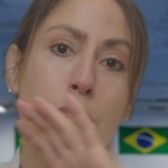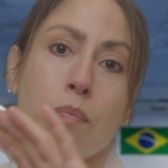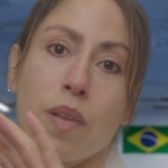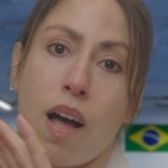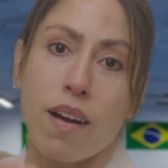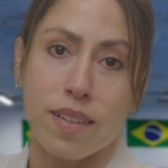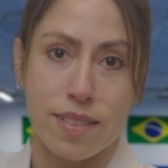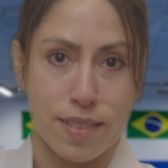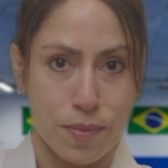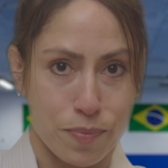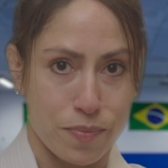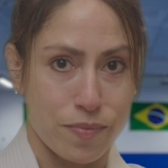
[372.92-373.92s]

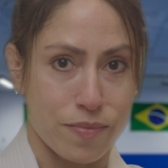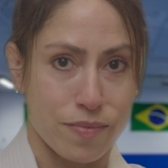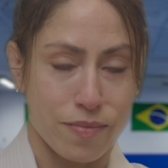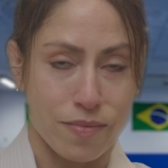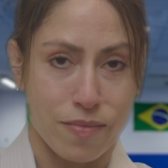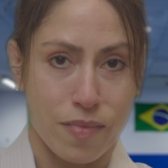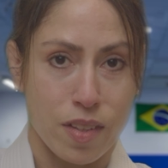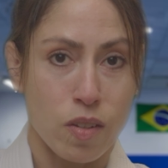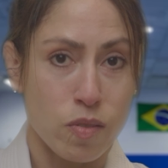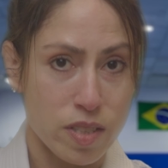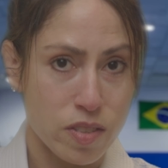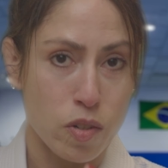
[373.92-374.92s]
blocks,
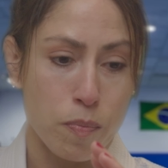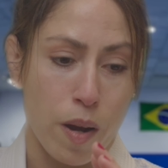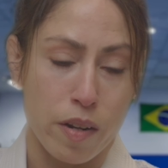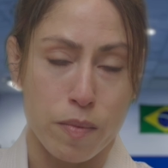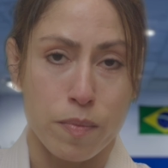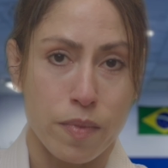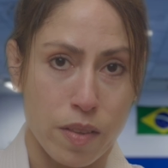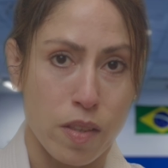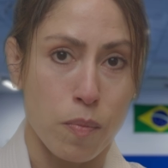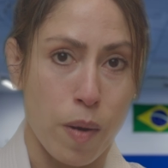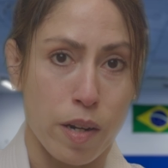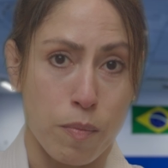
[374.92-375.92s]
uses their bottom
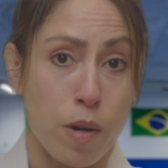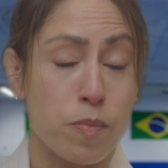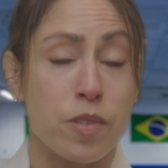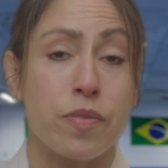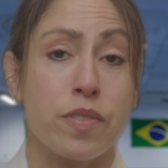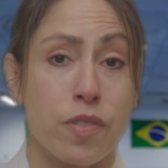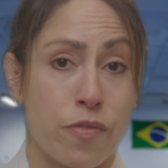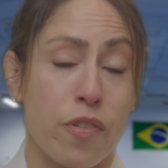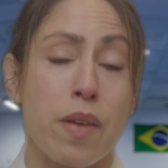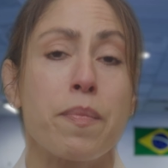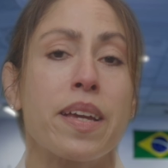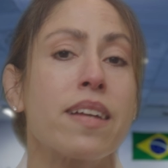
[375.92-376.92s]
arm to
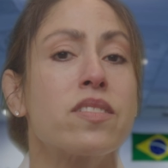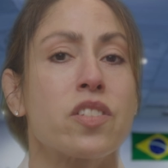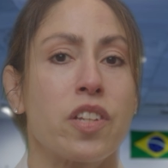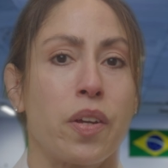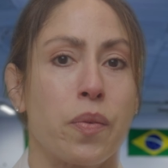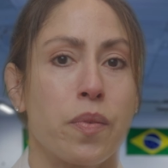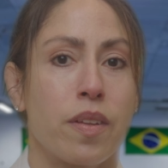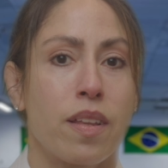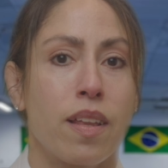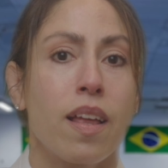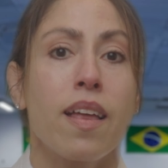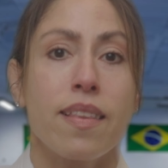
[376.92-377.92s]
frame against you?
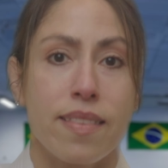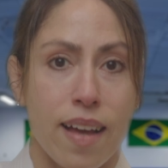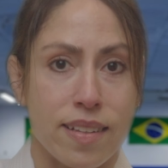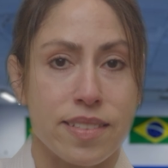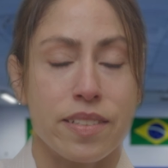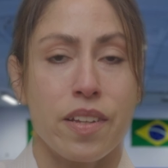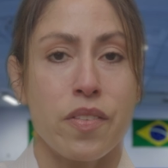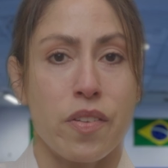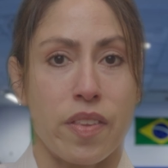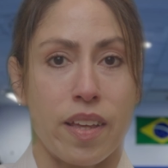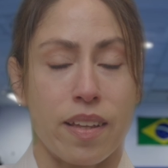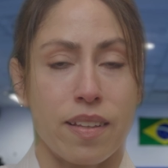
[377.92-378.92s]
That's another
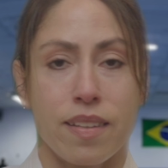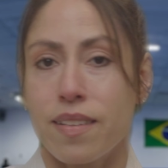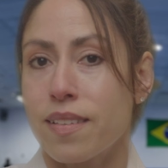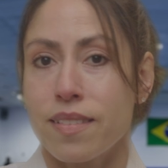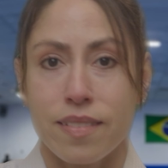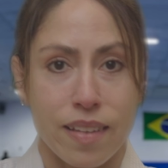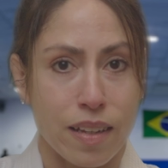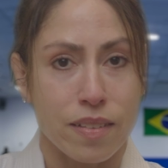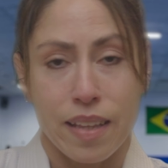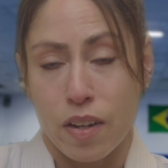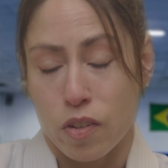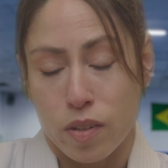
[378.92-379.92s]
thing
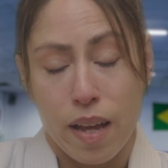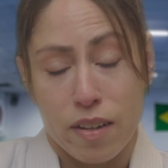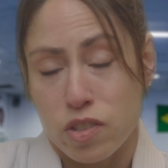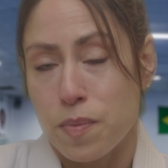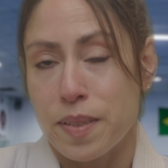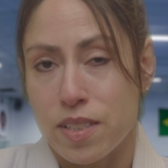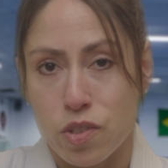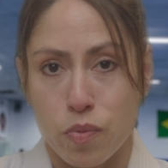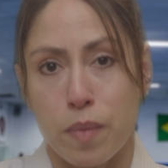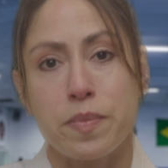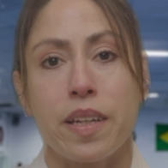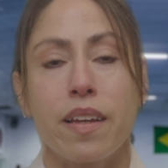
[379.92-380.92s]
that could actually be
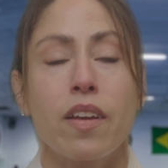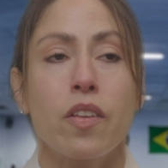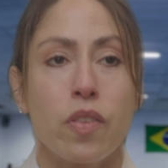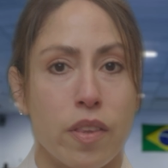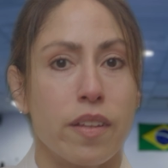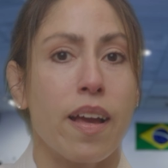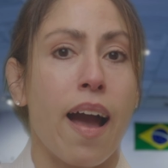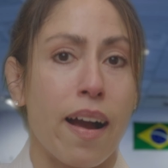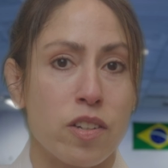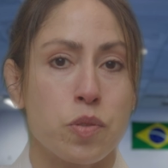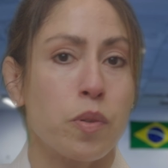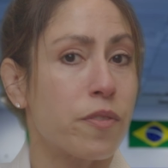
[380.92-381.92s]
disrupting the
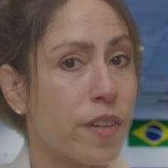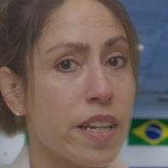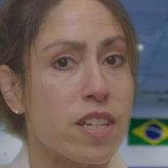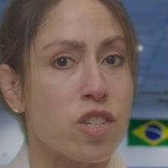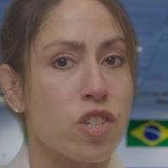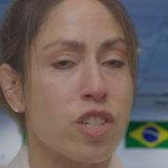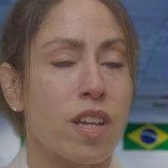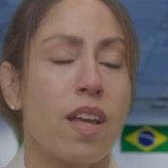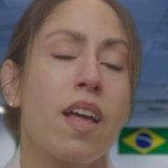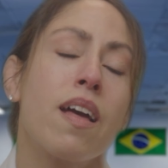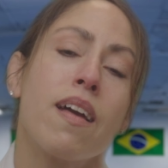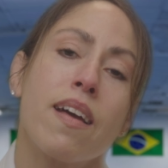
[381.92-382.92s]
actual finish.
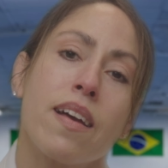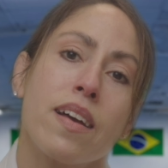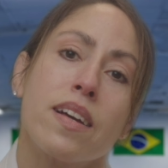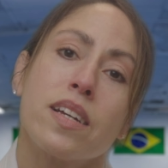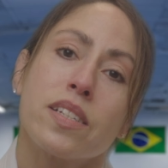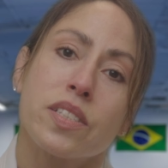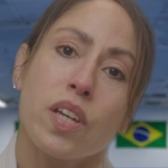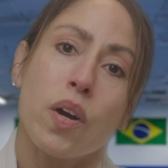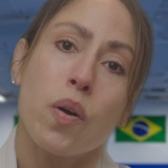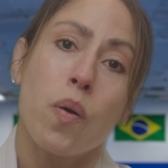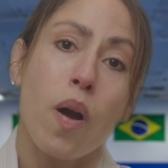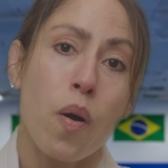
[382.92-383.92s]

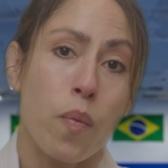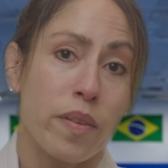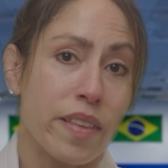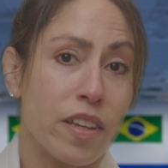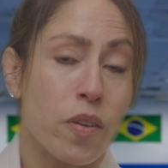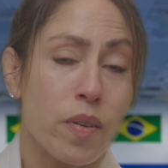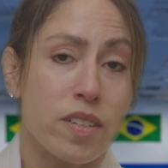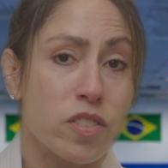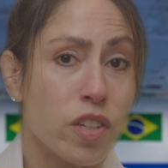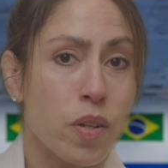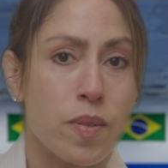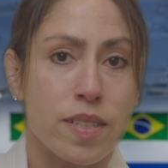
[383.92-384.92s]
So one thing you can
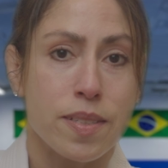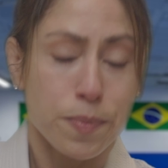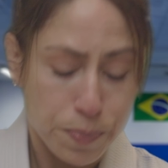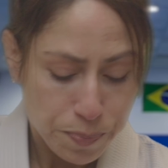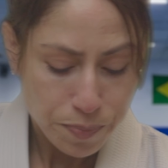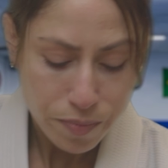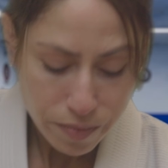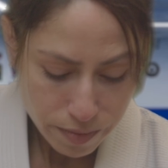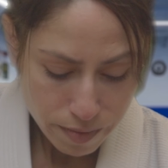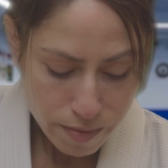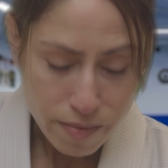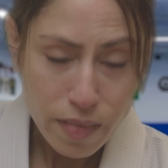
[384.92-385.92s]
do is
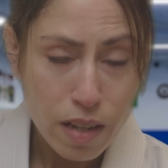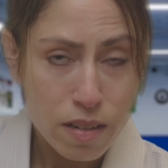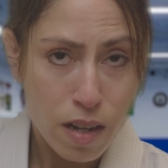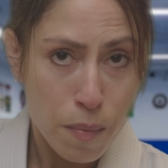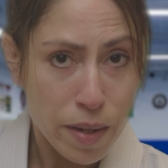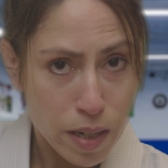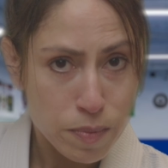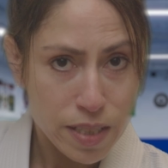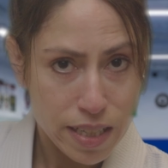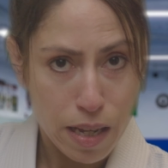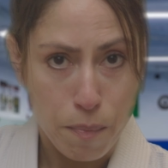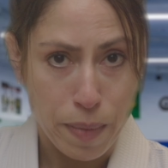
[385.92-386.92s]
come on up
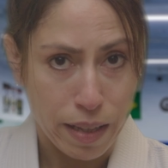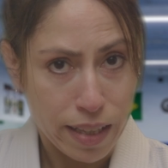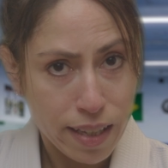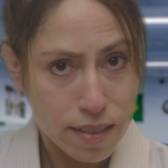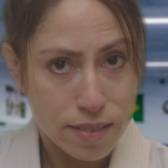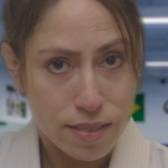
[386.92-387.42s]
to knee on belly